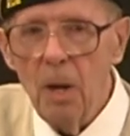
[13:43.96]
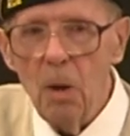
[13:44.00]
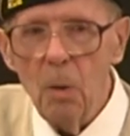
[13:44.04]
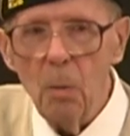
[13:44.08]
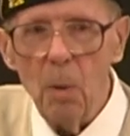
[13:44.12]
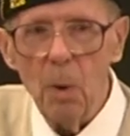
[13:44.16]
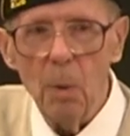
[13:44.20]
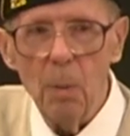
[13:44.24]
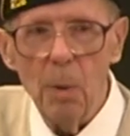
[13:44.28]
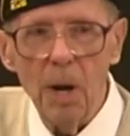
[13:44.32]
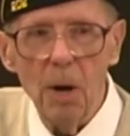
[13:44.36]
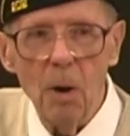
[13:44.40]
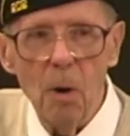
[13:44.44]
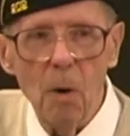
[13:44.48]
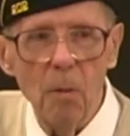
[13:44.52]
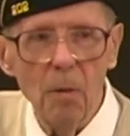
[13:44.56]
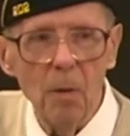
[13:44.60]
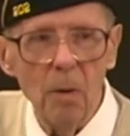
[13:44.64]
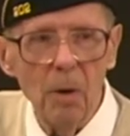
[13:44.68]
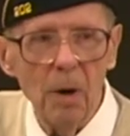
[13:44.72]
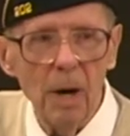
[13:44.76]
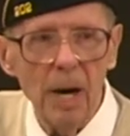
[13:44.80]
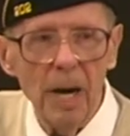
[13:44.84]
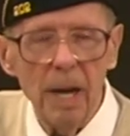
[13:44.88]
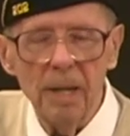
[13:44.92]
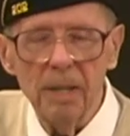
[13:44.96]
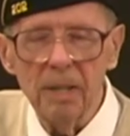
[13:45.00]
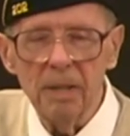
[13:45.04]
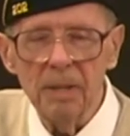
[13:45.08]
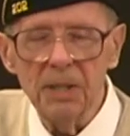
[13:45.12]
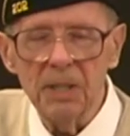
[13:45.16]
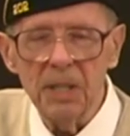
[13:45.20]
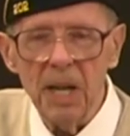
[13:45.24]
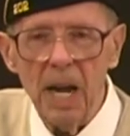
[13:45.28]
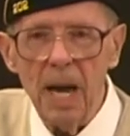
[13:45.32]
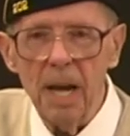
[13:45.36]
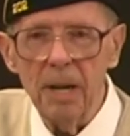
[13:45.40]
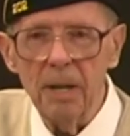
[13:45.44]
we went over and
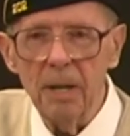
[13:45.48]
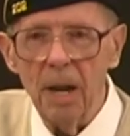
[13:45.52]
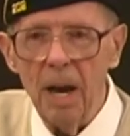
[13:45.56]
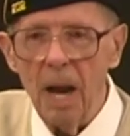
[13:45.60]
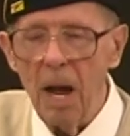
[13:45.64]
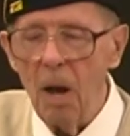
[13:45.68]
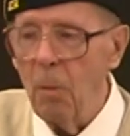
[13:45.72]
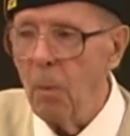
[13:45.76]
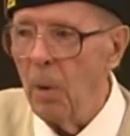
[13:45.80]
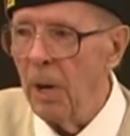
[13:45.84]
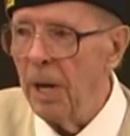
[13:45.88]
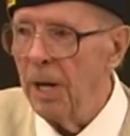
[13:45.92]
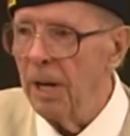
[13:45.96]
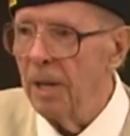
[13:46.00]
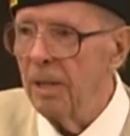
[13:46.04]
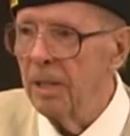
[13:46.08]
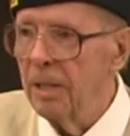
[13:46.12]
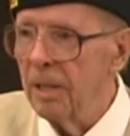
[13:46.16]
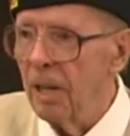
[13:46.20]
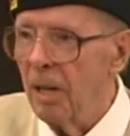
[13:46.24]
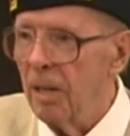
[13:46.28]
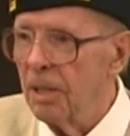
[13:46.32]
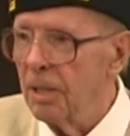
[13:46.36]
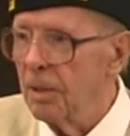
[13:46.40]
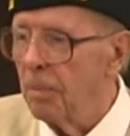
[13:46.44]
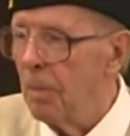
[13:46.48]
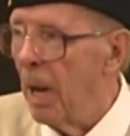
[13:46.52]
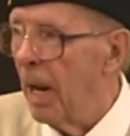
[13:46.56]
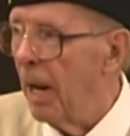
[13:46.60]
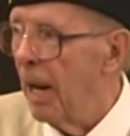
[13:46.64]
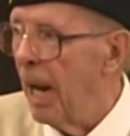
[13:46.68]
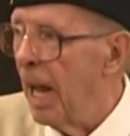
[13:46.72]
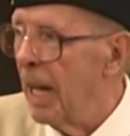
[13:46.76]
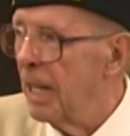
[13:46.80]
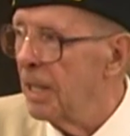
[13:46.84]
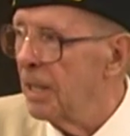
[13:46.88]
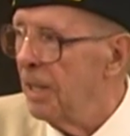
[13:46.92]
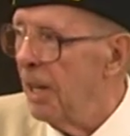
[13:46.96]
sat, and I waited because my
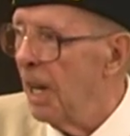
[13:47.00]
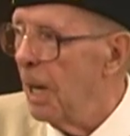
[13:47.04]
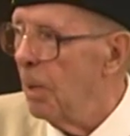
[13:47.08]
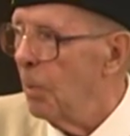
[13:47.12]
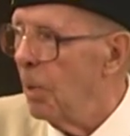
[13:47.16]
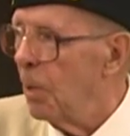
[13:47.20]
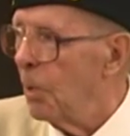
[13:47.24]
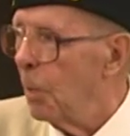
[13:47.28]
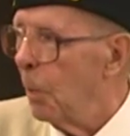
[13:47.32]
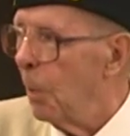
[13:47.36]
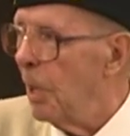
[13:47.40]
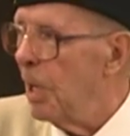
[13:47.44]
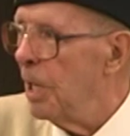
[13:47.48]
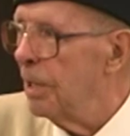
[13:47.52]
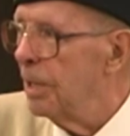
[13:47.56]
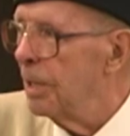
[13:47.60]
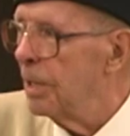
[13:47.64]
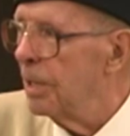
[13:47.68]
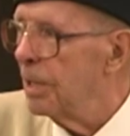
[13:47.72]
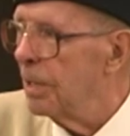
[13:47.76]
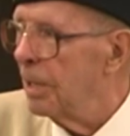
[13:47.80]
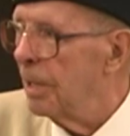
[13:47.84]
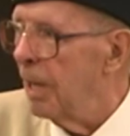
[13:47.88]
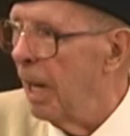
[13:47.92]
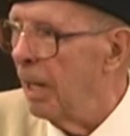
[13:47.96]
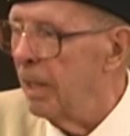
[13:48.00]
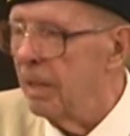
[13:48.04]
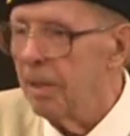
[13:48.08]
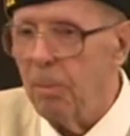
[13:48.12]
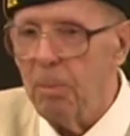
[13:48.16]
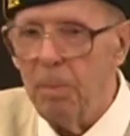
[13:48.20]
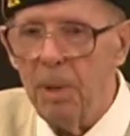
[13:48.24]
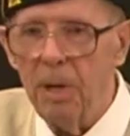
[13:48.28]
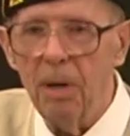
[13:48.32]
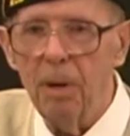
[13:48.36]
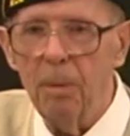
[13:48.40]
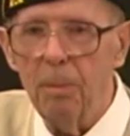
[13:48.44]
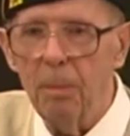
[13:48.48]
last name was Reese, like the
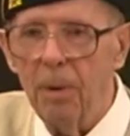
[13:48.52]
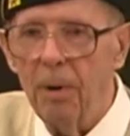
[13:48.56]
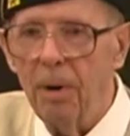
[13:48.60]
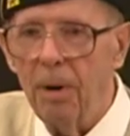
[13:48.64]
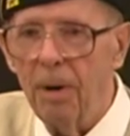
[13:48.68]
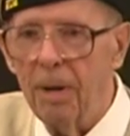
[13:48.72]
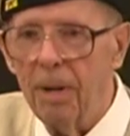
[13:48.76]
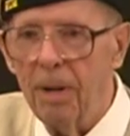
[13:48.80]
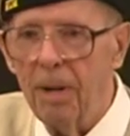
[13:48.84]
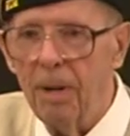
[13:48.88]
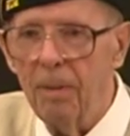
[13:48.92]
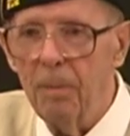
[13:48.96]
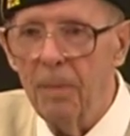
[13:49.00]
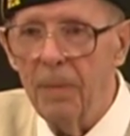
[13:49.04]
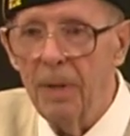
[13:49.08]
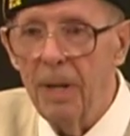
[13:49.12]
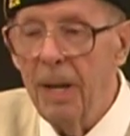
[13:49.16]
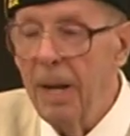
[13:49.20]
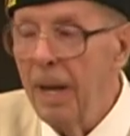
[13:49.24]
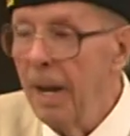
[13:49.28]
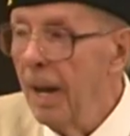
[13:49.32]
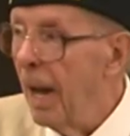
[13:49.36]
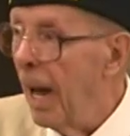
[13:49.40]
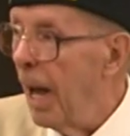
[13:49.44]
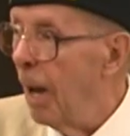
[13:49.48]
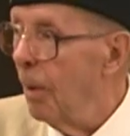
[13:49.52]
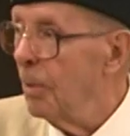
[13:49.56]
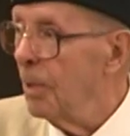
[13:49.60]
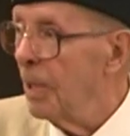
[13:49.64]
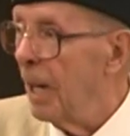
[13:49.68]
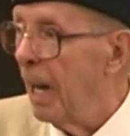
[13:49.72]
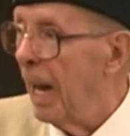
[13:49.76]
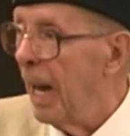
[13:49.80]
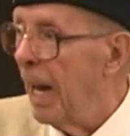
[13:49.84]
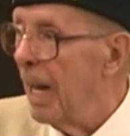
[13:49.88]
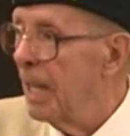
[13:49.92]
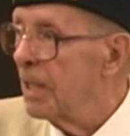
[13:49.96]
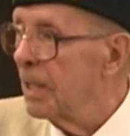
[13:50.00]
peanut butter cup. I was the
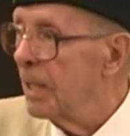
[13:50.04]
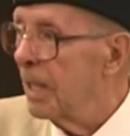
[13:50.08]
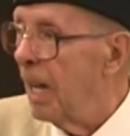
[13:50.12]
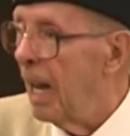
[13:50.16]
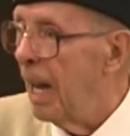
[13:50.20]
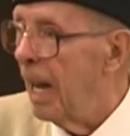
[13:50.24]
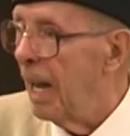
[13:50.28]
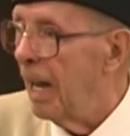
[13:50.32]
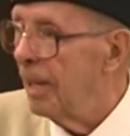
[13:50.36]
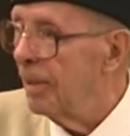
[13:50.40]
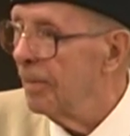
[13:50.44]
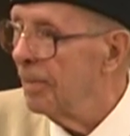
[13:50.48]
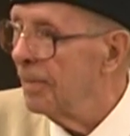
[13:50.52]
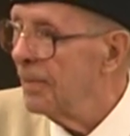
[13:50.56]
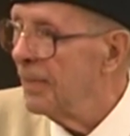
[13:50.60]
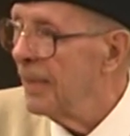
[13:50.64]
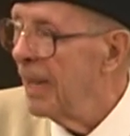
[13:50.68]
last guy.